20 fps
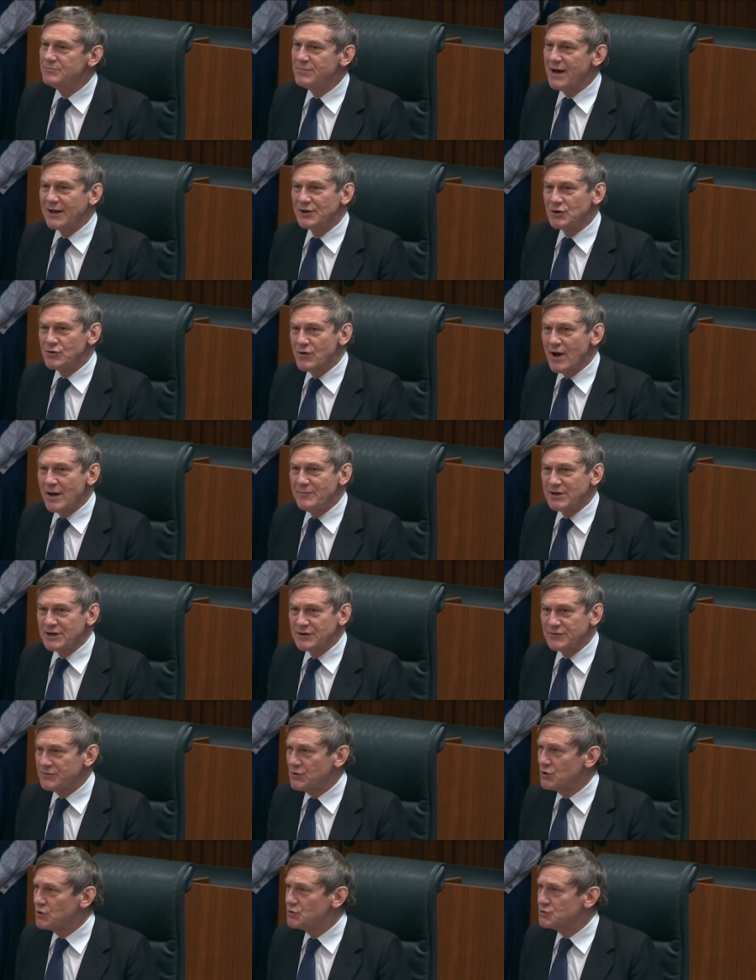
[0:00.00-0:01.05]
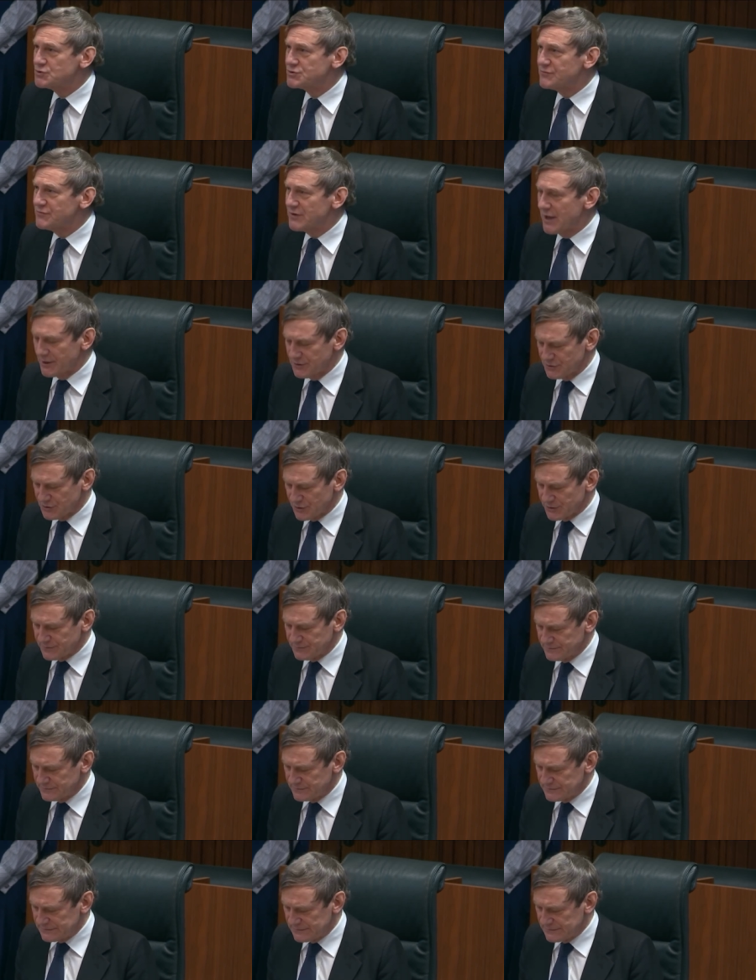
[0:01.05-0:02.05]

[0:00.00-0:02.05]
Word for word: panoramic views of London.